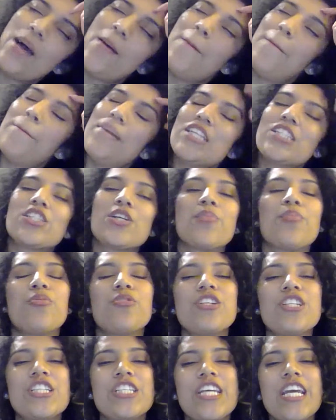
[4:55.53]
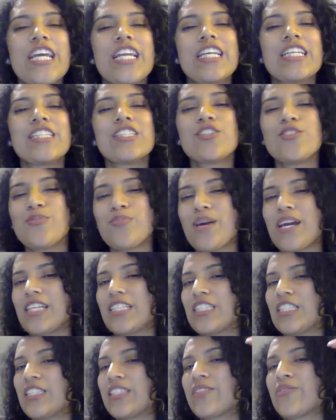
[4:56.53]
Much appreciated to my
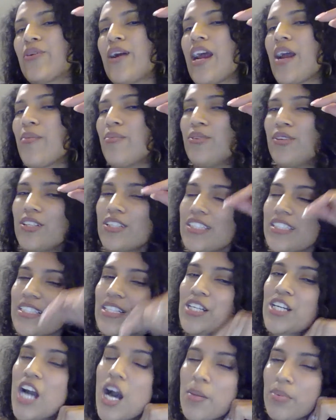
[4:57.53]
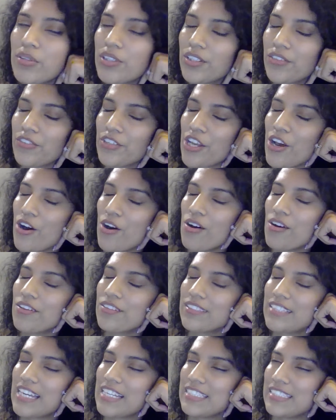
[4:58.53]
subscribers, a couple of
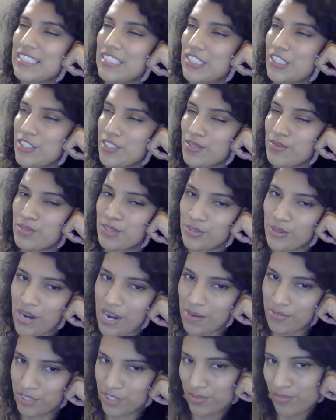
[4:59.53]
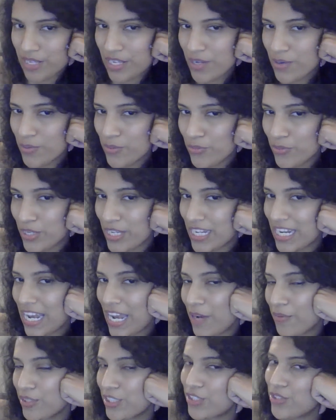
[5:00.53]
y'all that did subscribe to me when
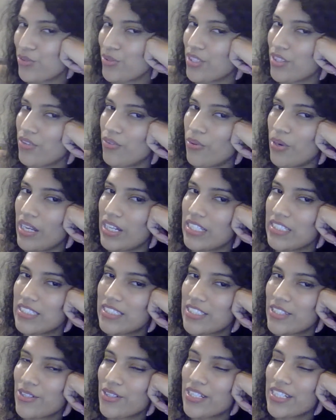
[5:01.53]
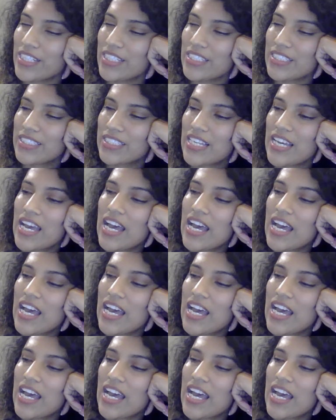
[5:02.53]
I was doing the wedding series.